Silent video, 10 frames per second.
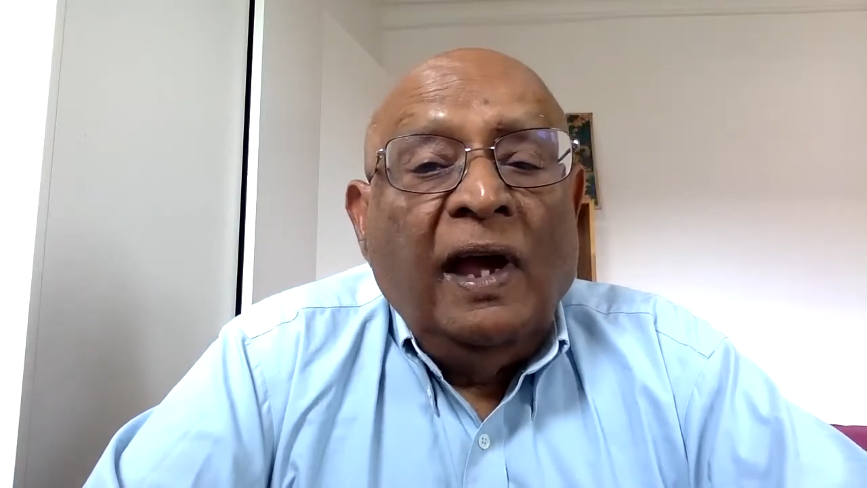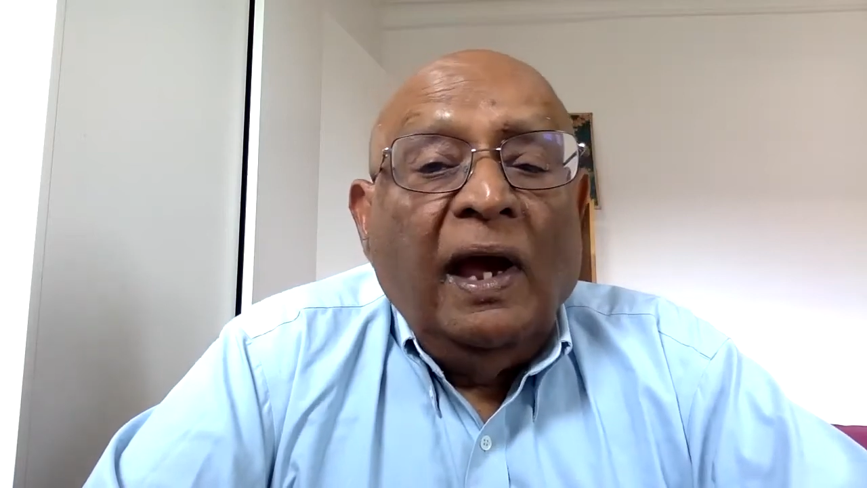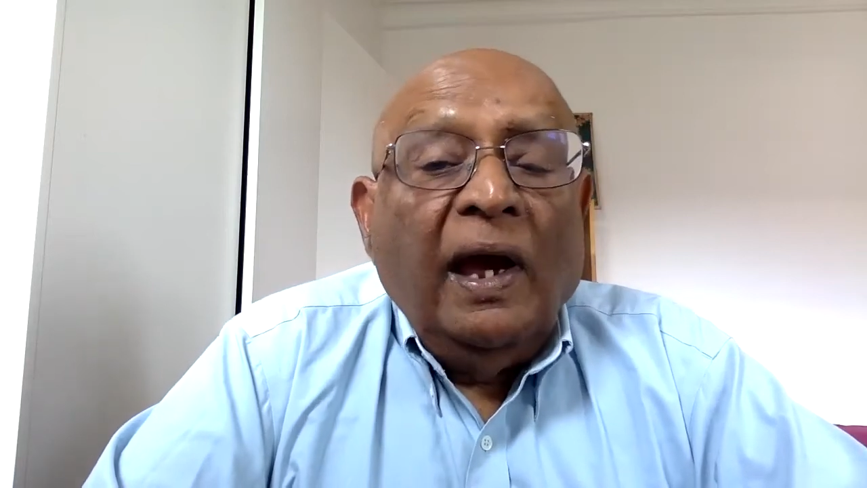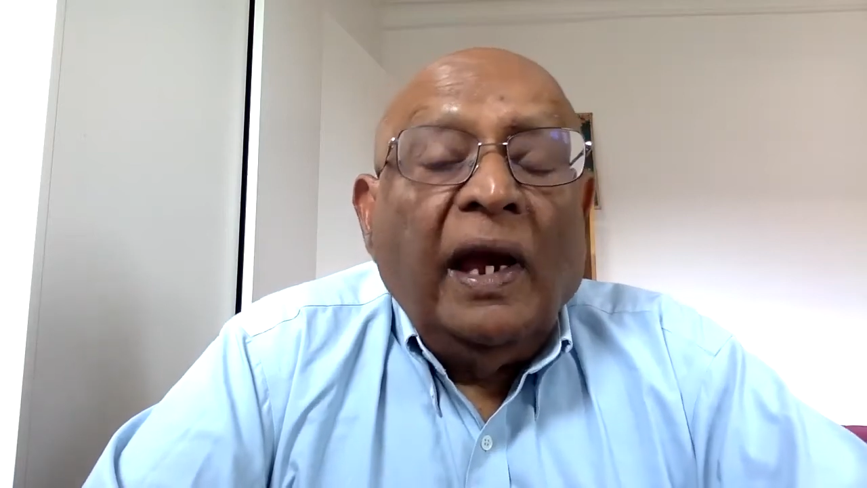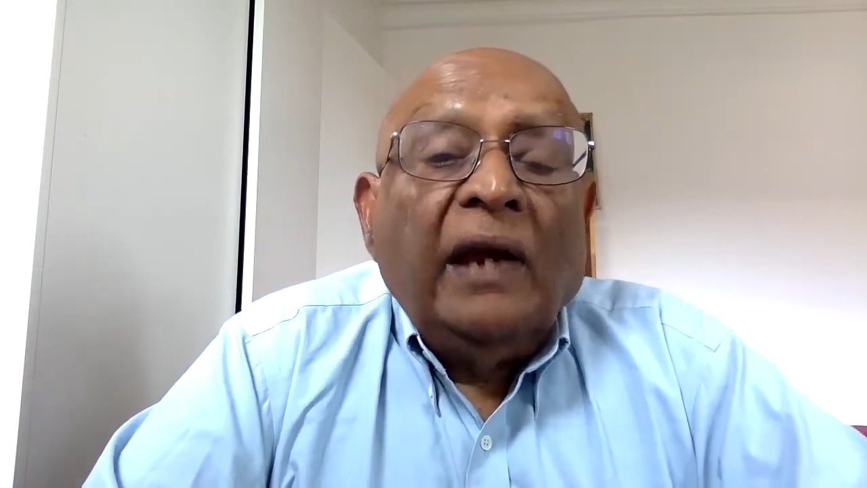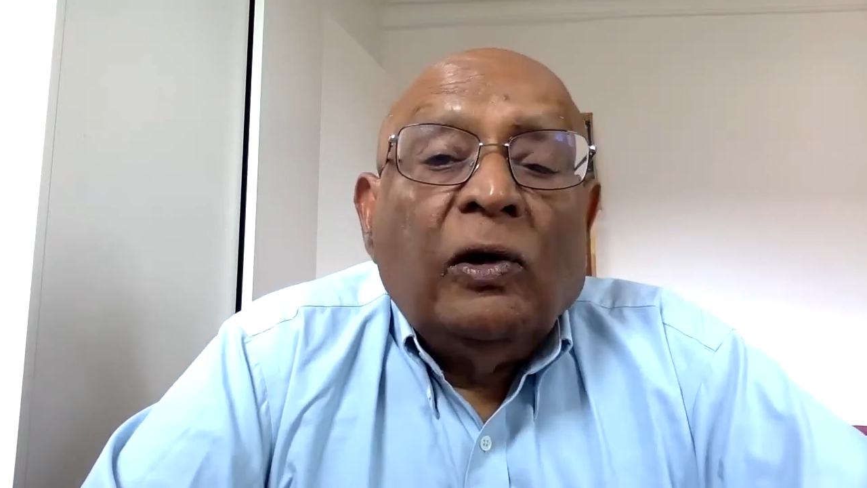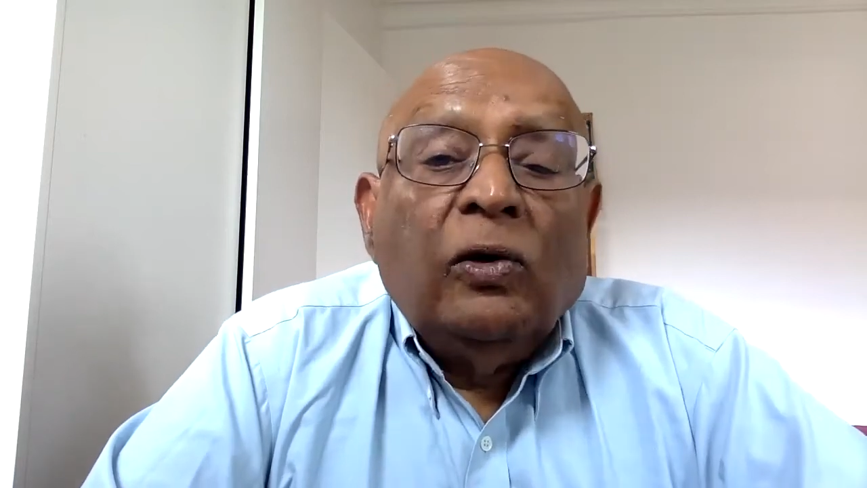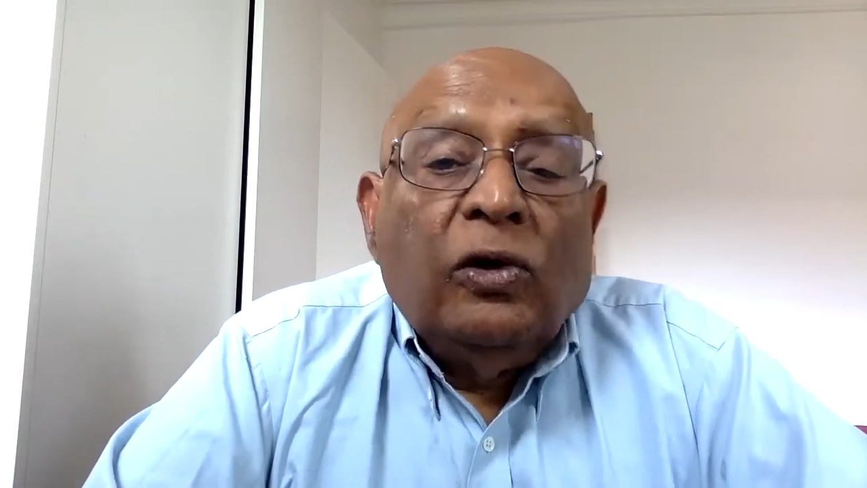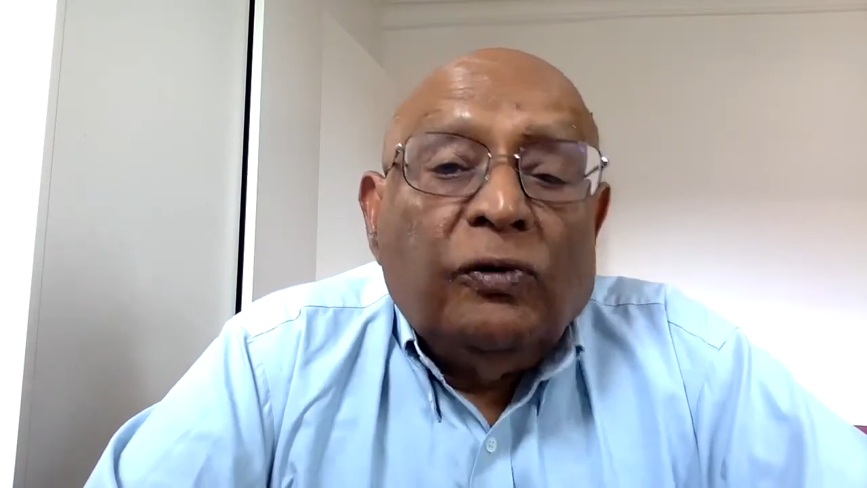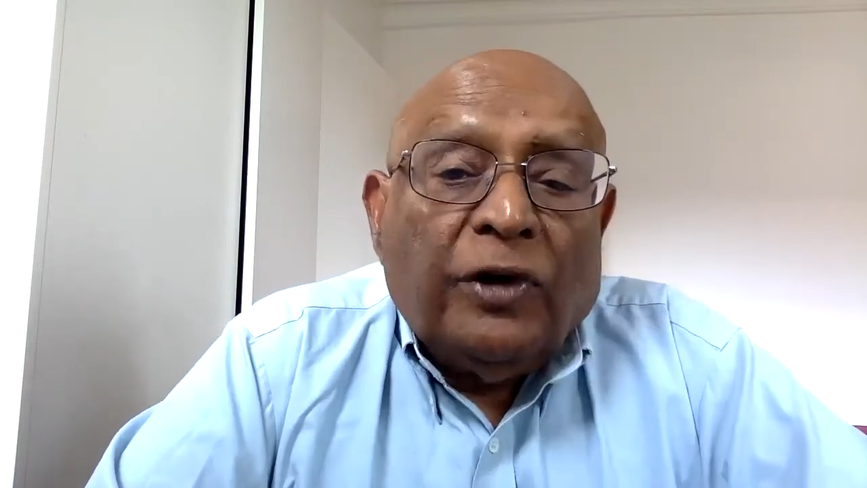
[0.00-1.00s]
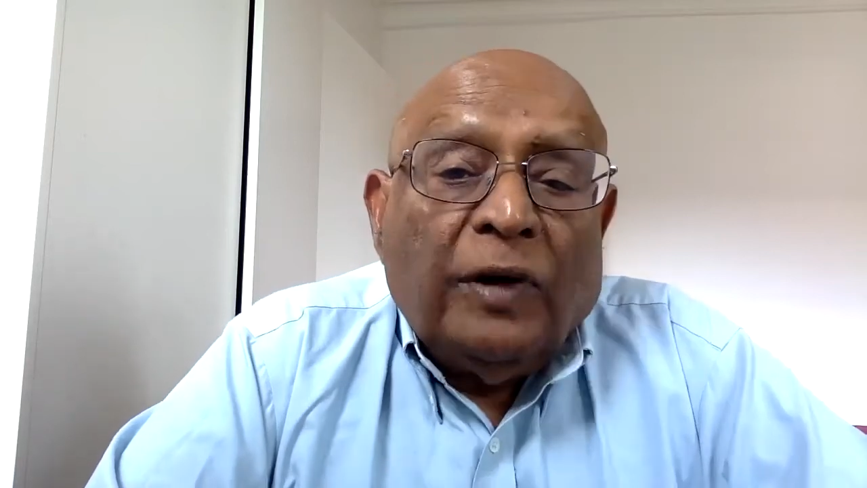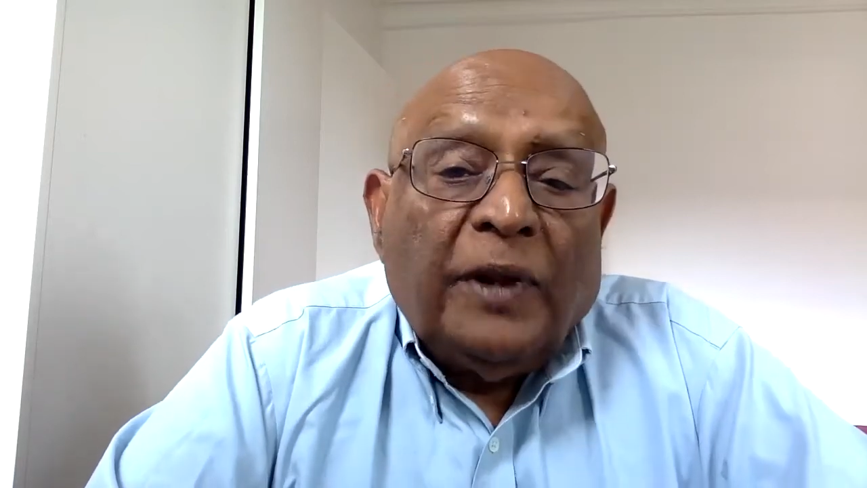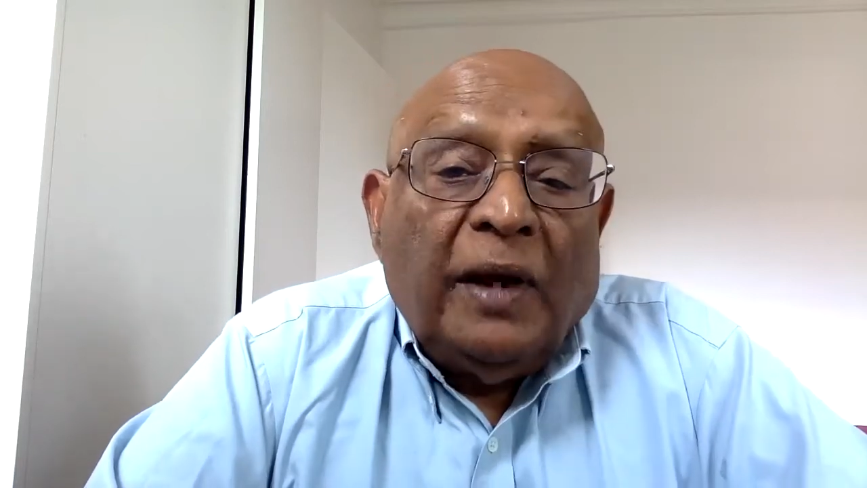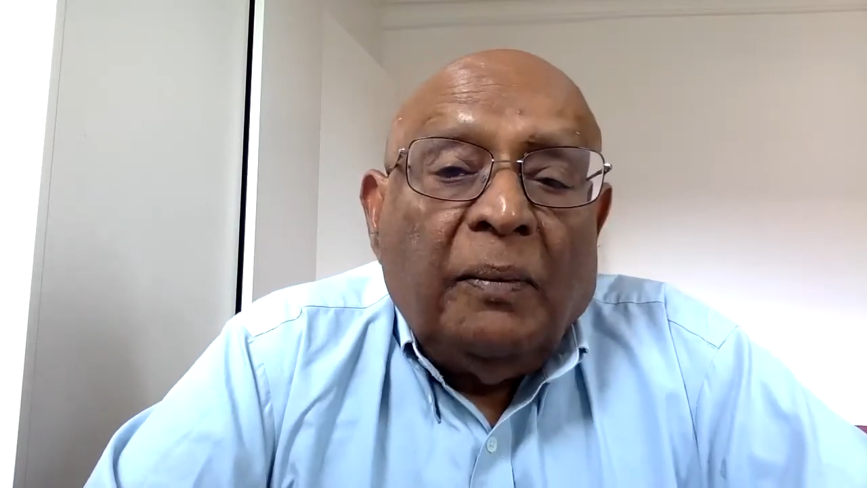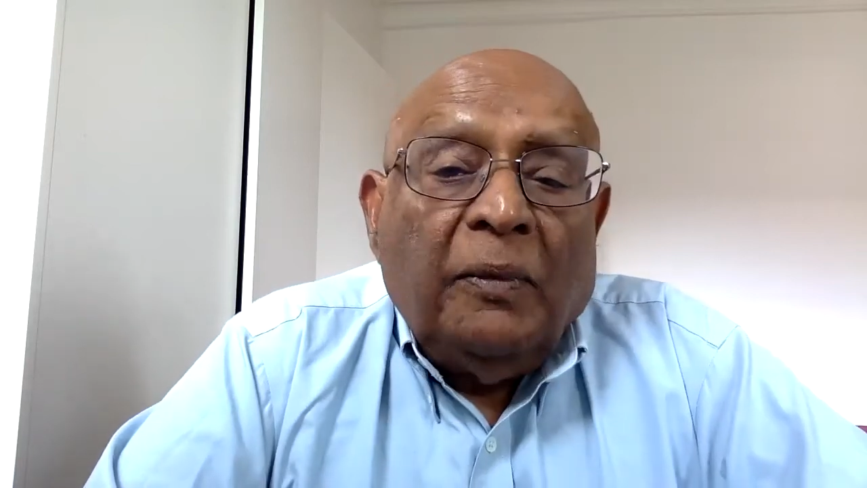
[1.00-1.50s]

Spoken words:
and get a loan from them.